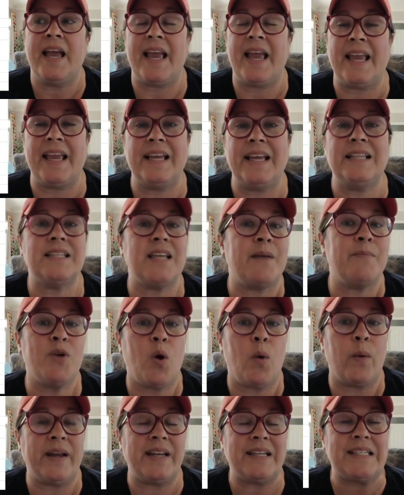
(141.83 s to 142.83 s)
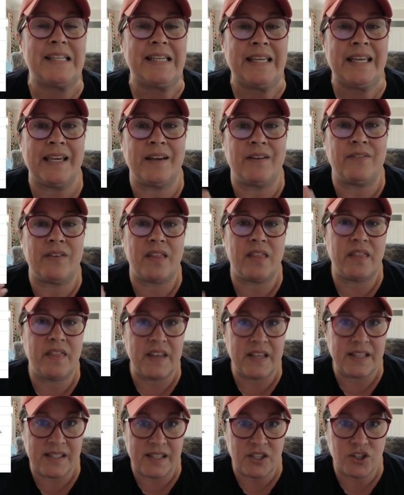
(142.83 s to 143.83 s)
and am going to give
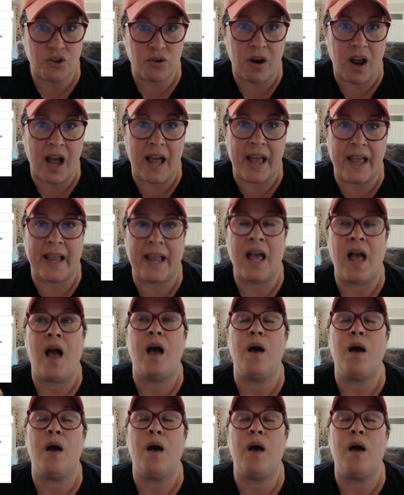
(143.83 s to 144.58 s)
this a try,